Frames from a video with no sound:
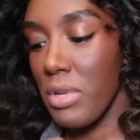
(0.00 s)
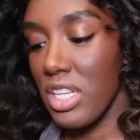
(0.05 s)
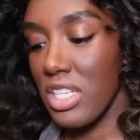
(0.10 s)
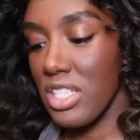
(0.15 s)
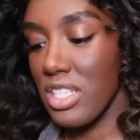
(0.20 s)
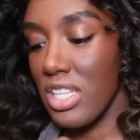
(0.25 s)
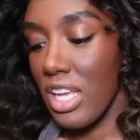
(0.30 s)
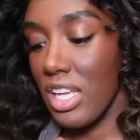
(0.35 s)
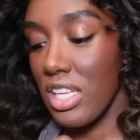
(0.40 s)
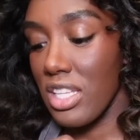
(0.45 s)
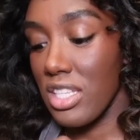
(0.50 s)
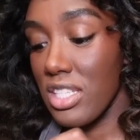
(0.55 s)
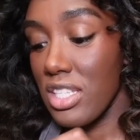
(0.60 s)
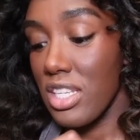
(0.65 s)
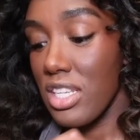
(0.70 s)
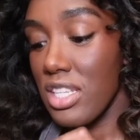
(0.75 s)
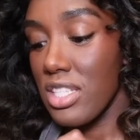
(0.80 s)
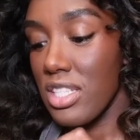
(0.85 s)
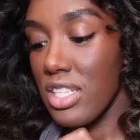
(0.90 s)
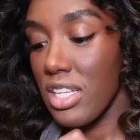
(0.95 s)
to stay
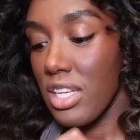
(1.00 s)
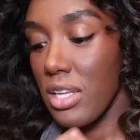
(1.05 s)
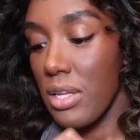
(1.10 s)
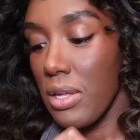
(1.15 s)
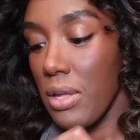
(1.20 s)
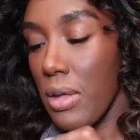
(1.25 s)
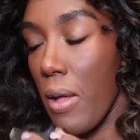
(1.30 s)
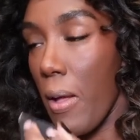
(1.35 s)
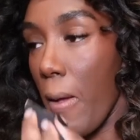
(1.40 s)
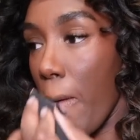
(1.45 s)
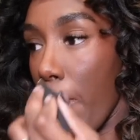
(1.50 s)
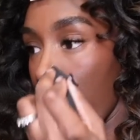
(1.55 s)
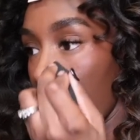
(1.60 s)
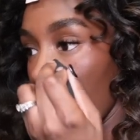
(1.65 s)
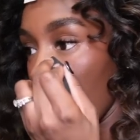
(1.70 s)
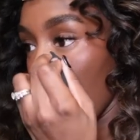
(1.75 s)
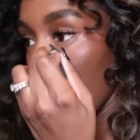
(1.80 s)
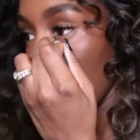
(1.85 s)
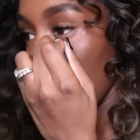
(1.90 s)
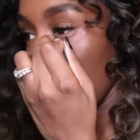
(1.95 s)
consistent
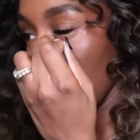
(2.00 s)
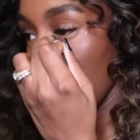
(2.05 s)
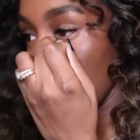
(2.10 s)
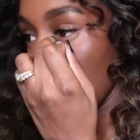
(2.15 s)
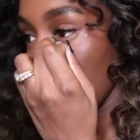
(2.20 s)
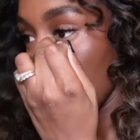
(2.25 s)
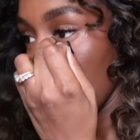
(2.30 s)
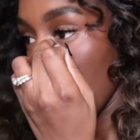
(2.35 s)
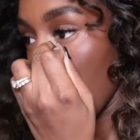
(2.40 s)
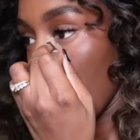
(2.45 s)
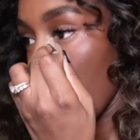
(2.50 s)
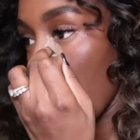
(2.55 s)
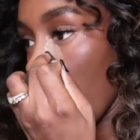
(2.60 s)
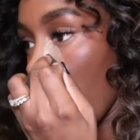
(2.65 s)
because